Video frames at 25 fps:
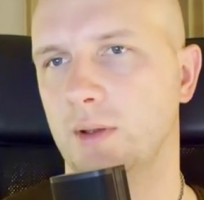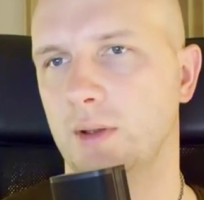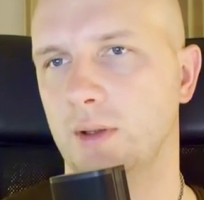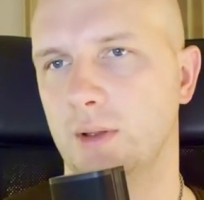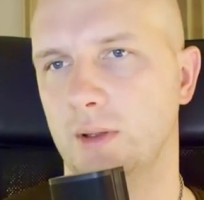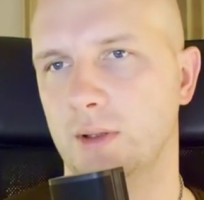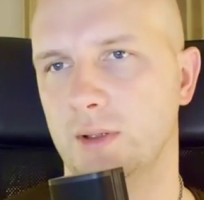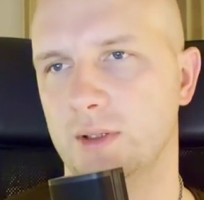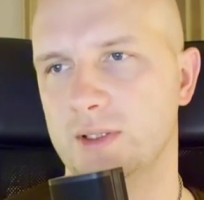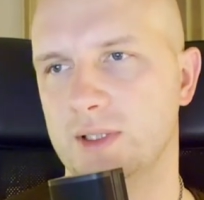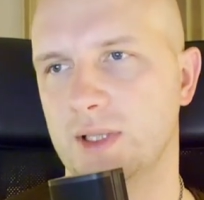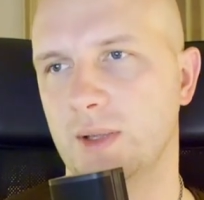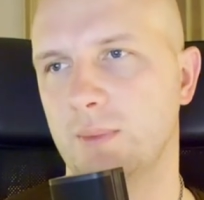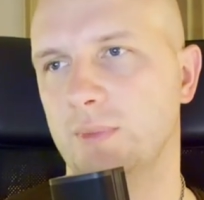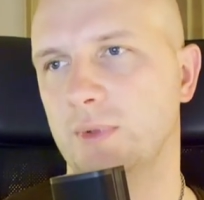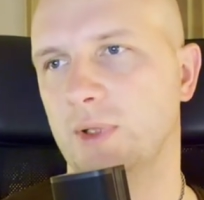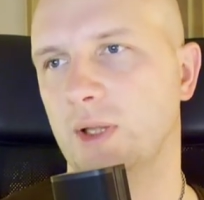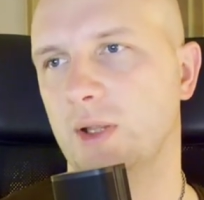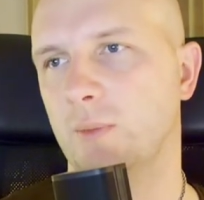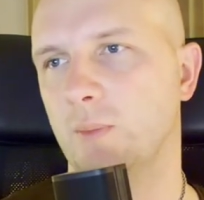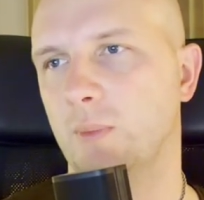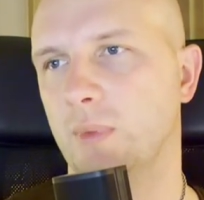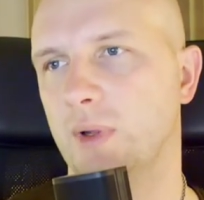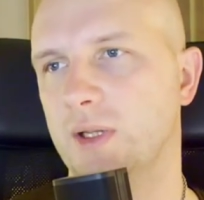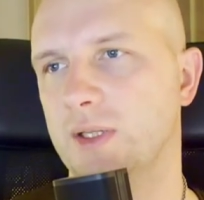
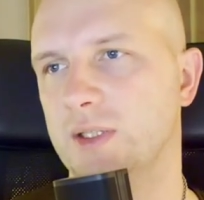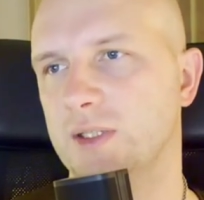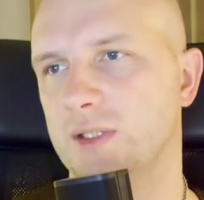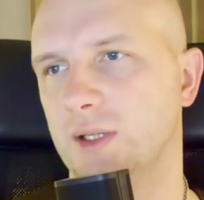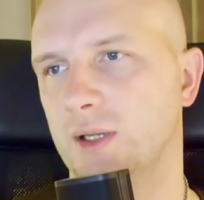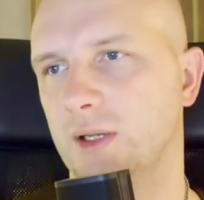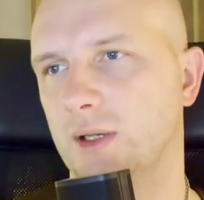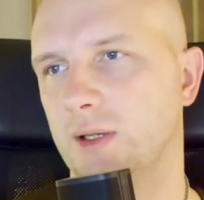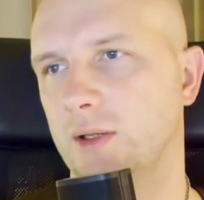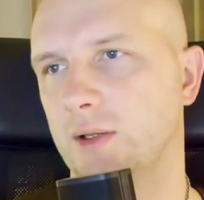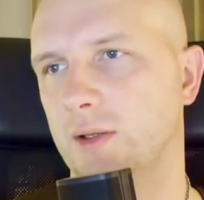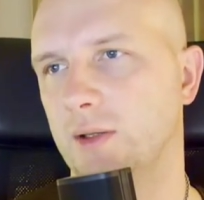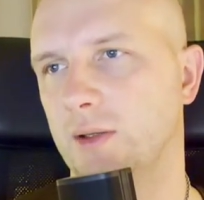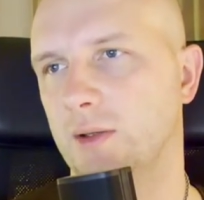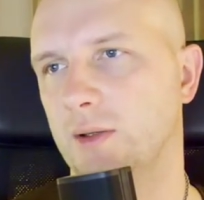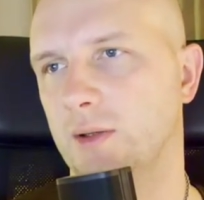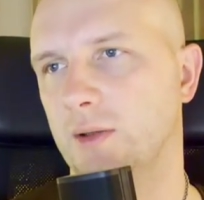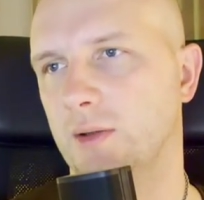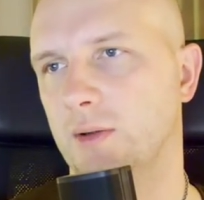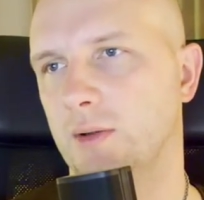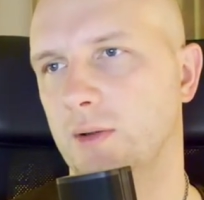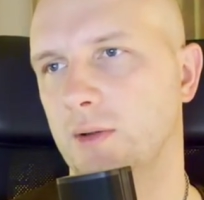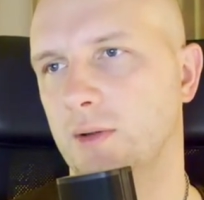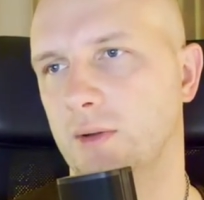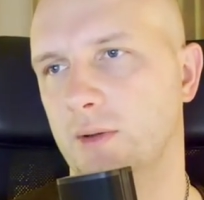subtitle basically
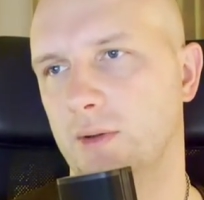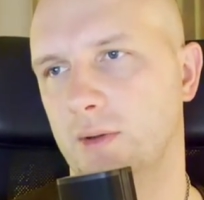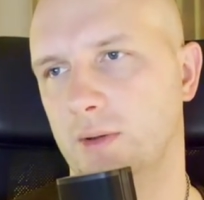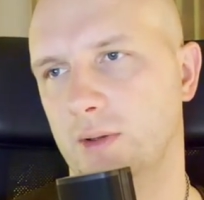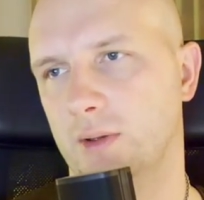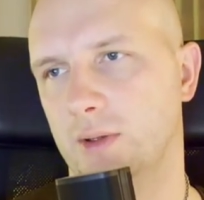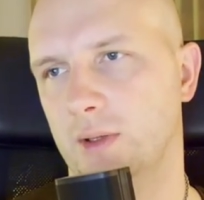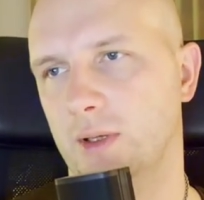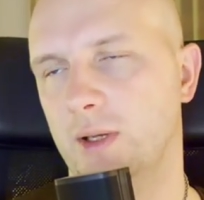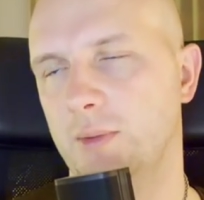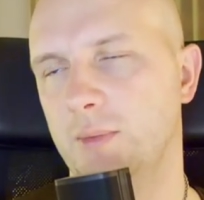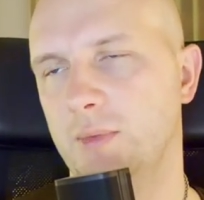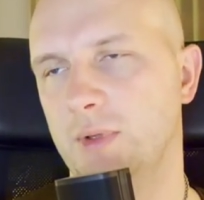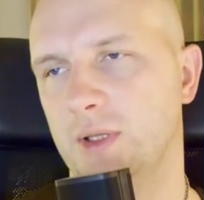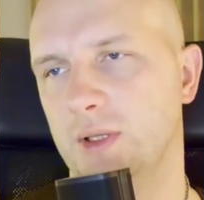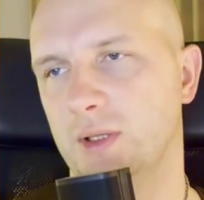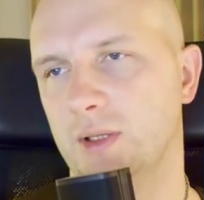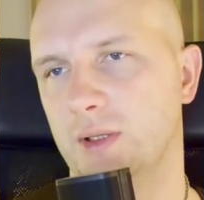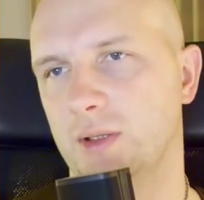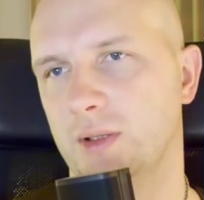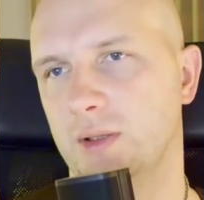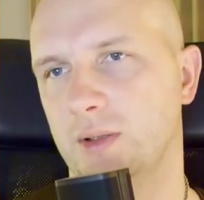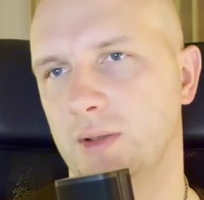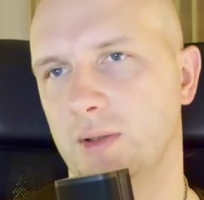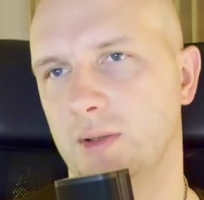
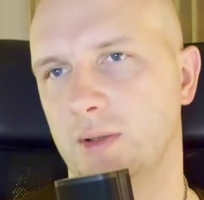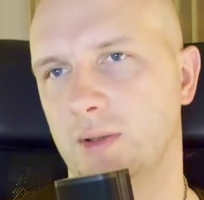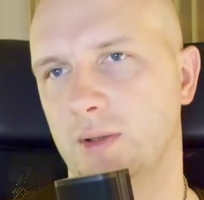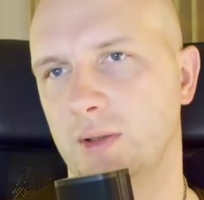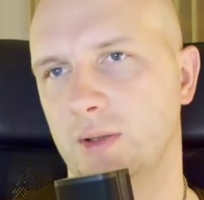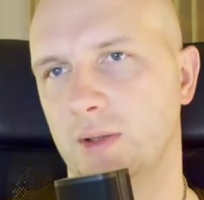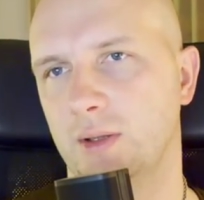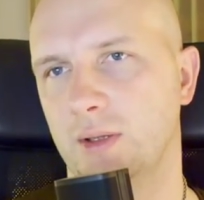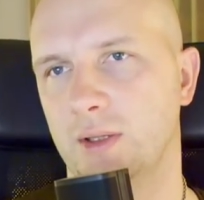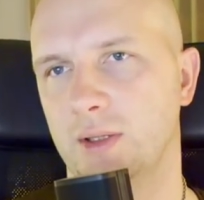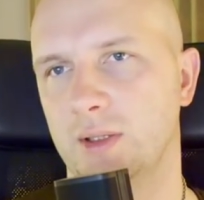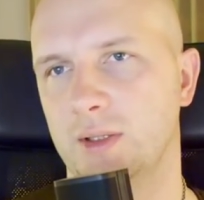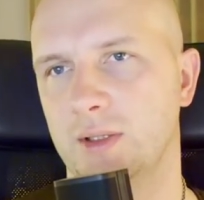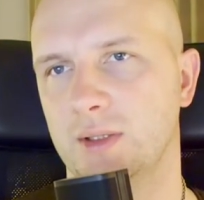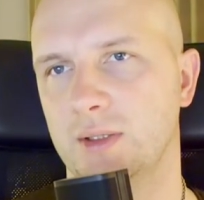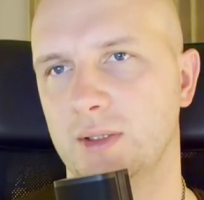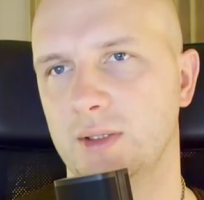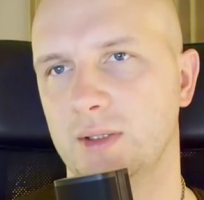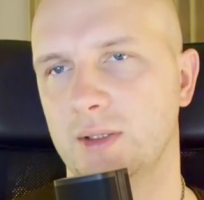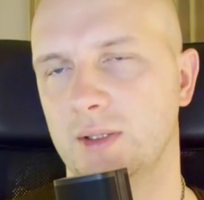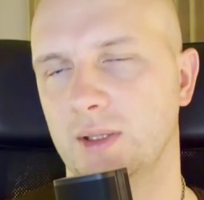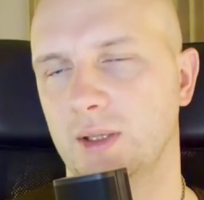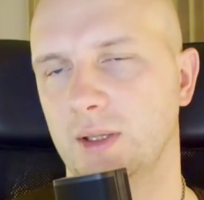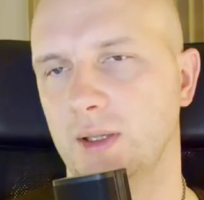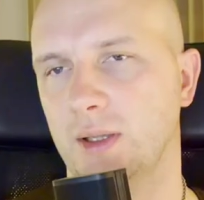limited
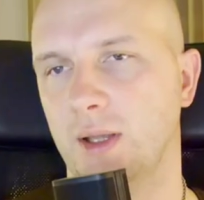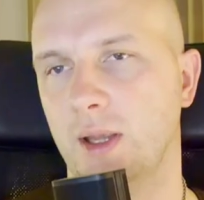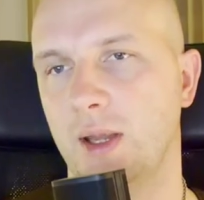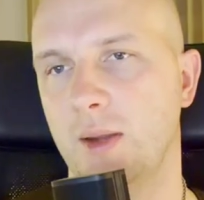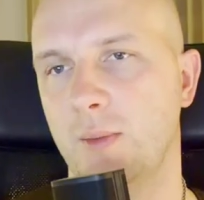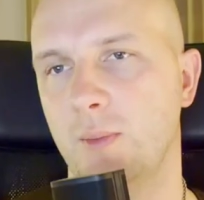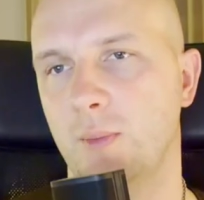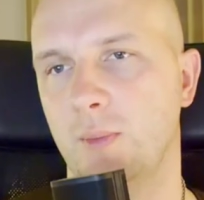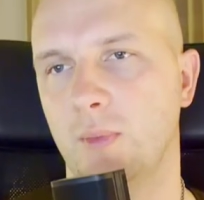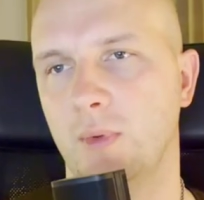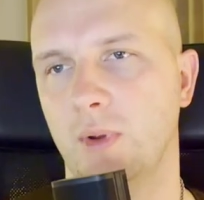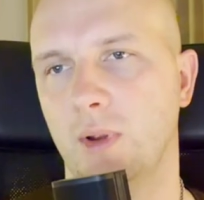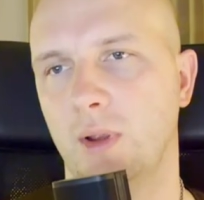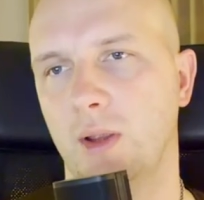as a name.